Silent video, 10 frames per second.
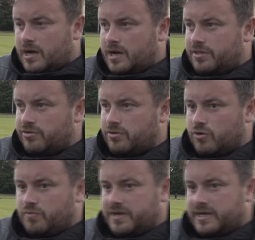I
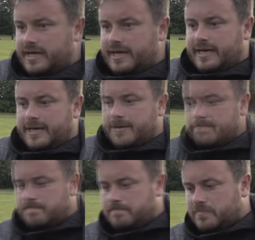thought, albeit
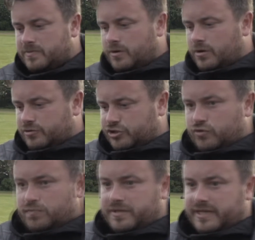our
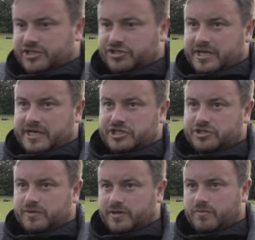squad being that
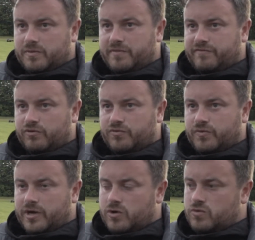stretched, we performed
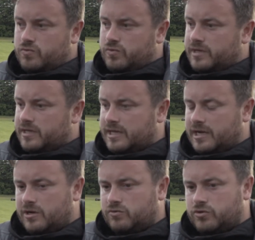well. We
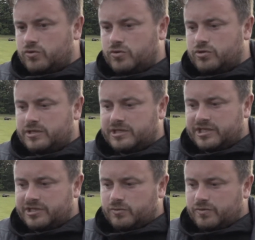kind of held our own,
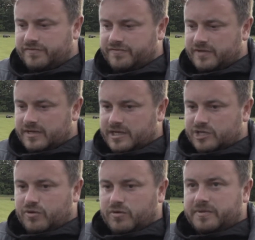considering we've
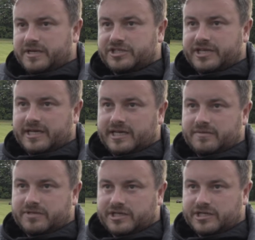probably been our second
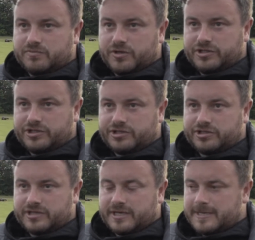game in 6
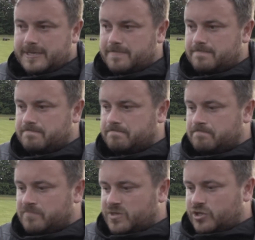months due
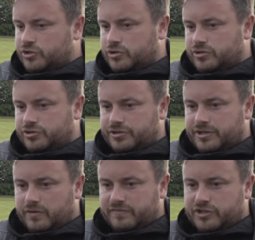
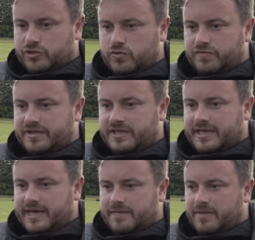to obviously COVID.
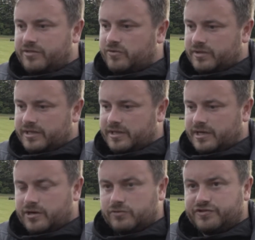I thought the
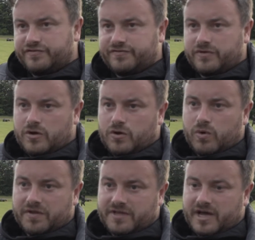girls have
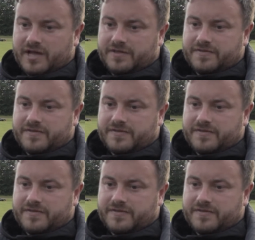worked hard.